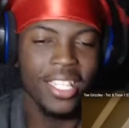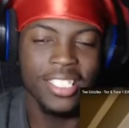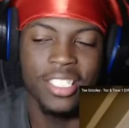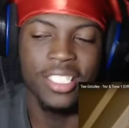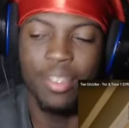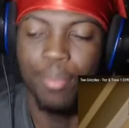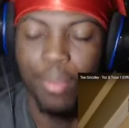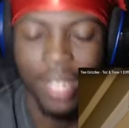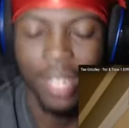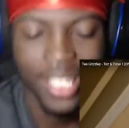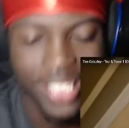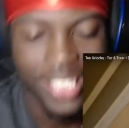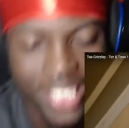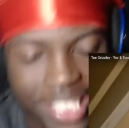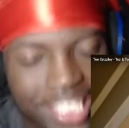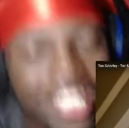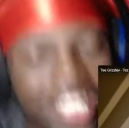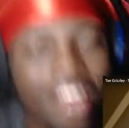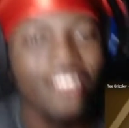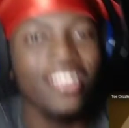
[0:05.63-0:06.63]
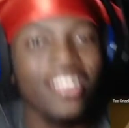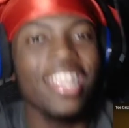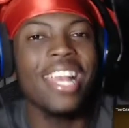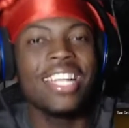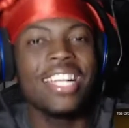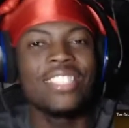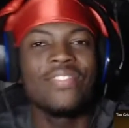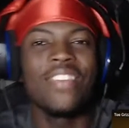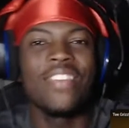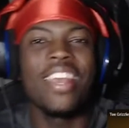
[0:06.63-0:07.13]
your boy Cherry Ass,
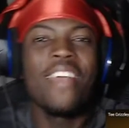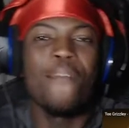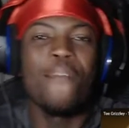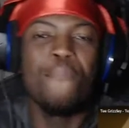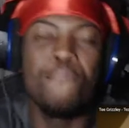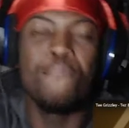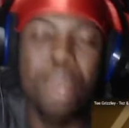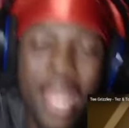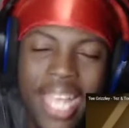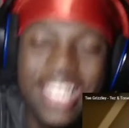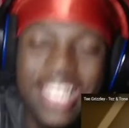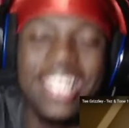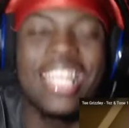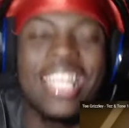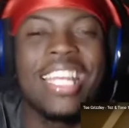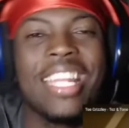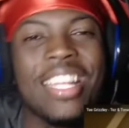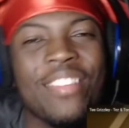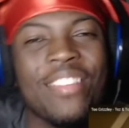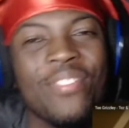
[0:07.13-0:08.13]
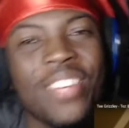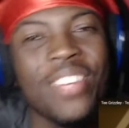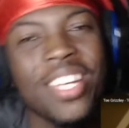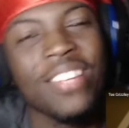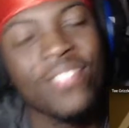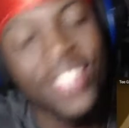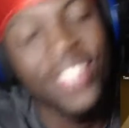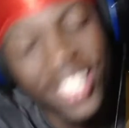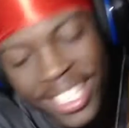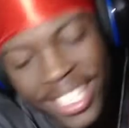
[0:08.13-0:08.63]
man. Back in a bit,
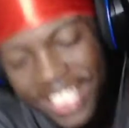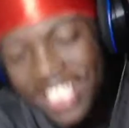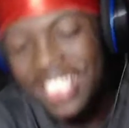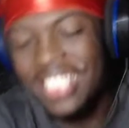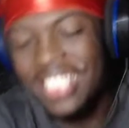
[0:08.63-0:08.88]
man.